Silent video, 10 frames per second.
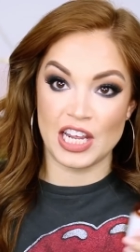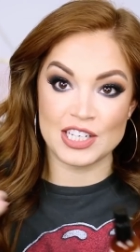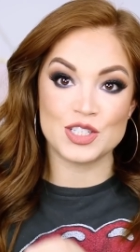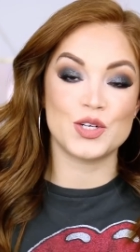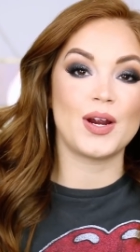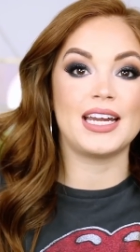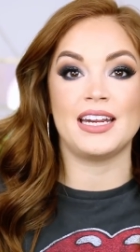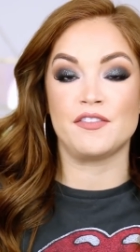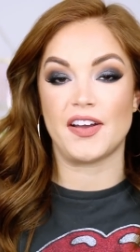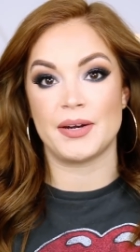
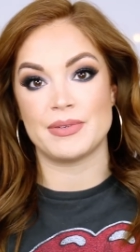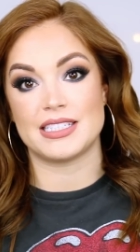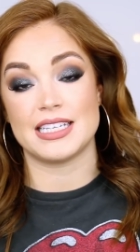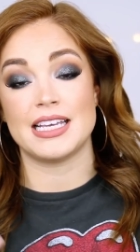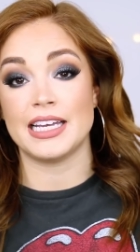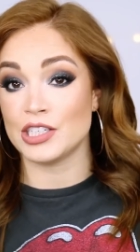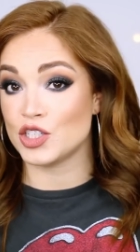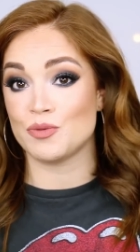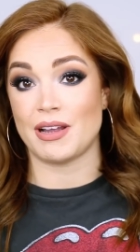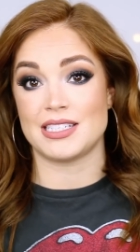integrating vitamin C
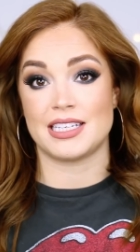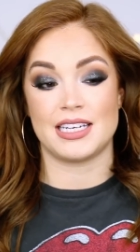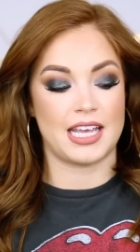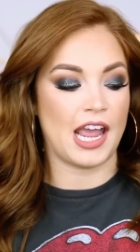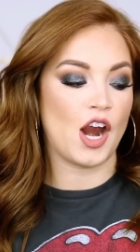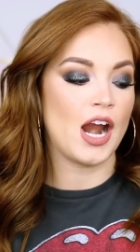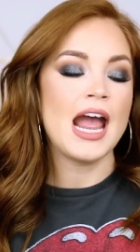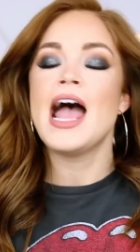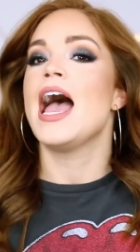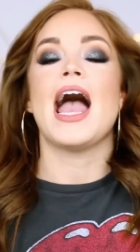into my skincare,
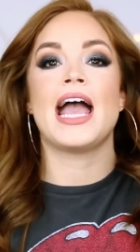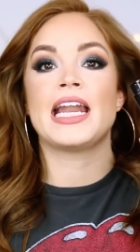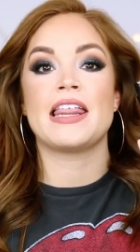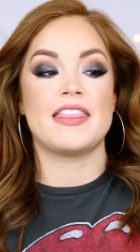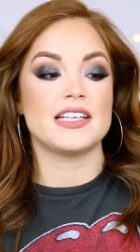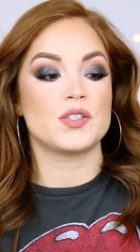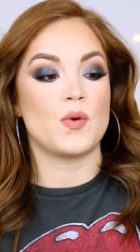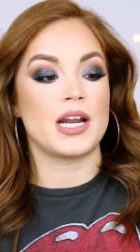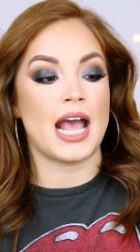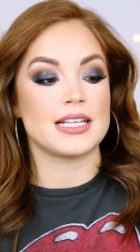and this
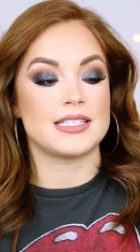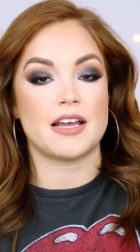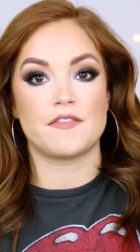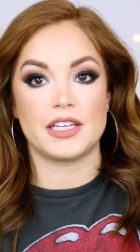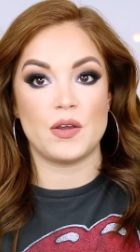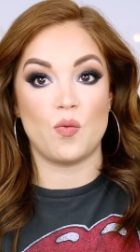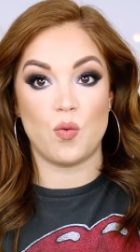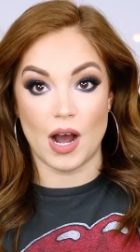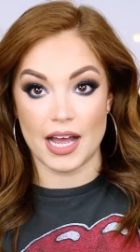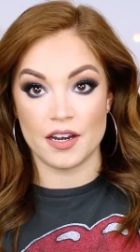one has definitely
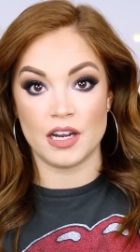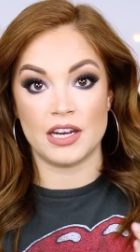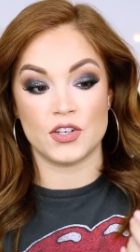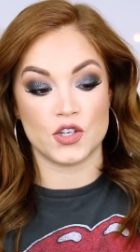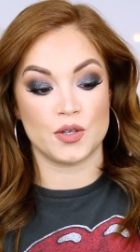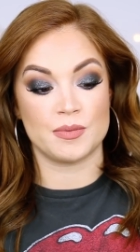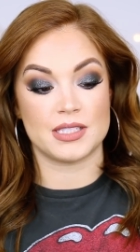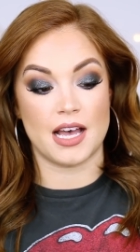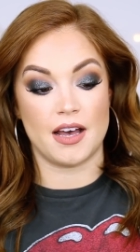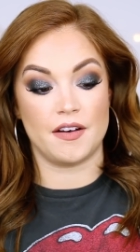won in
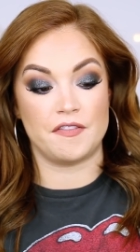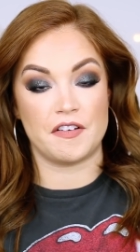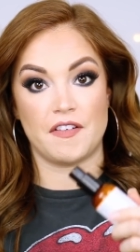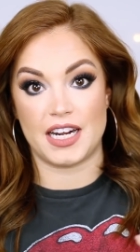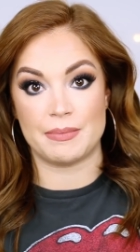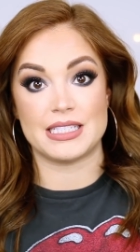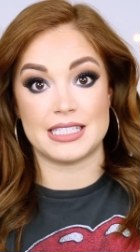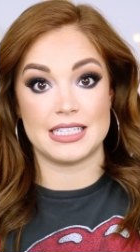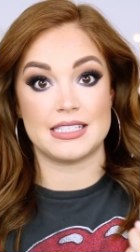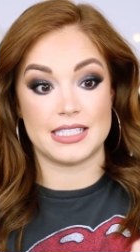terms of a vitamin
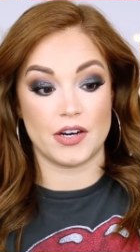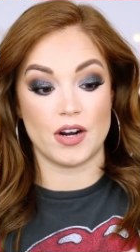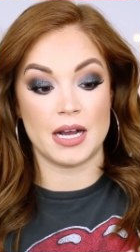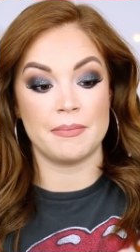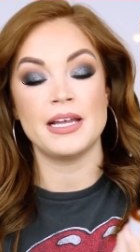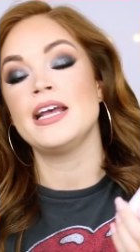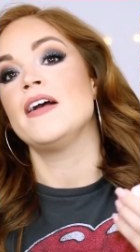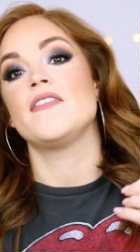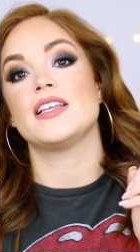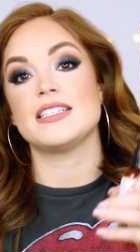C serum.
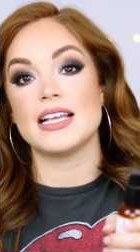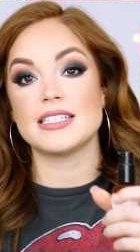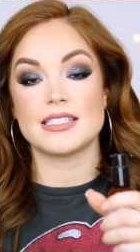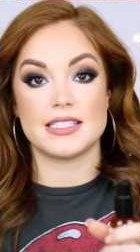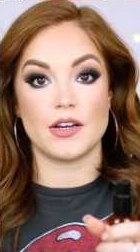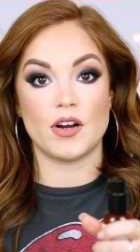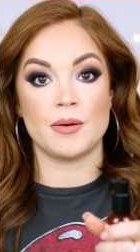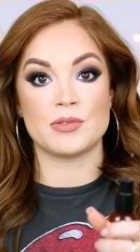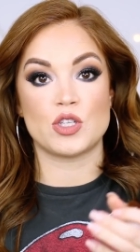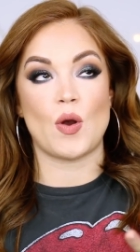This is a
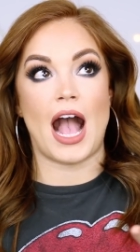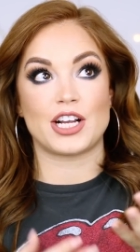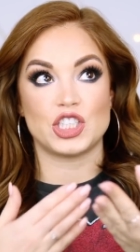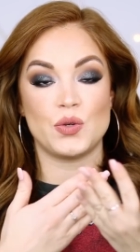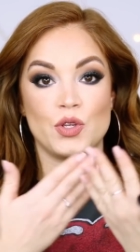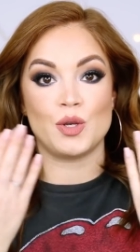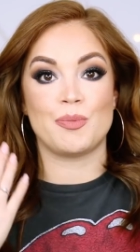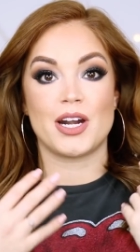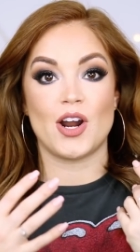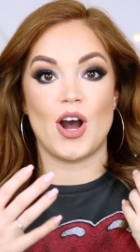serum, so actually when you
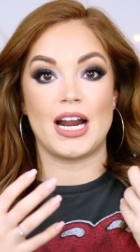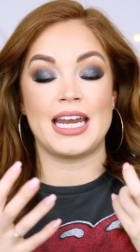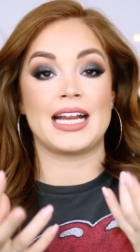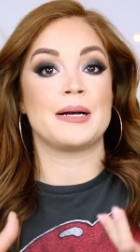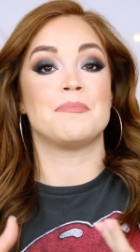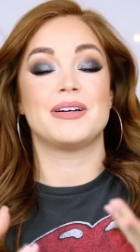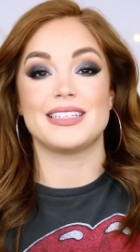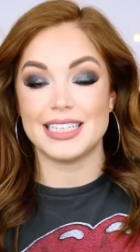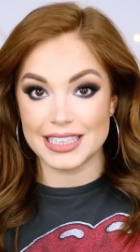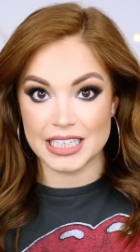put it on, it
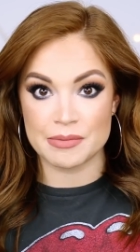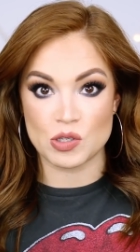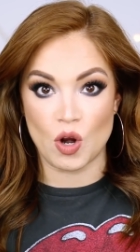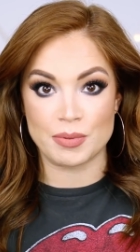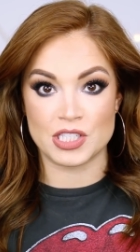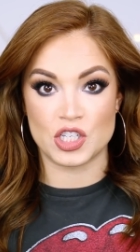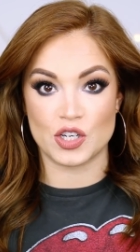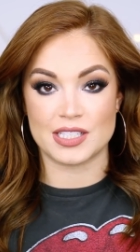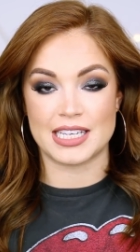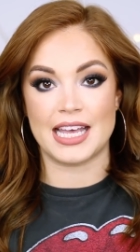completely absorbs into
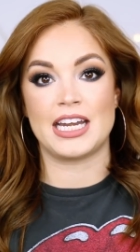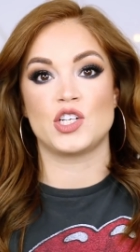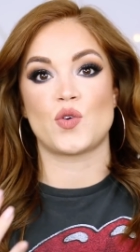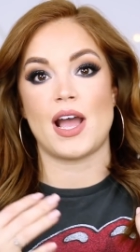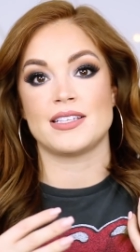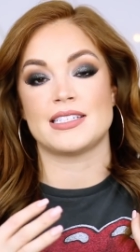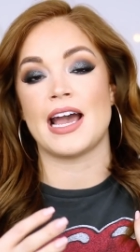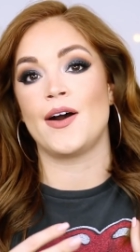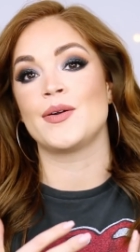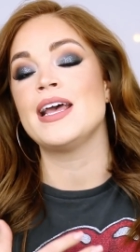your skin, it dries
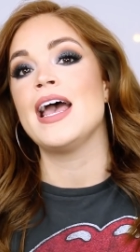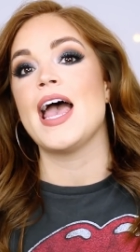down,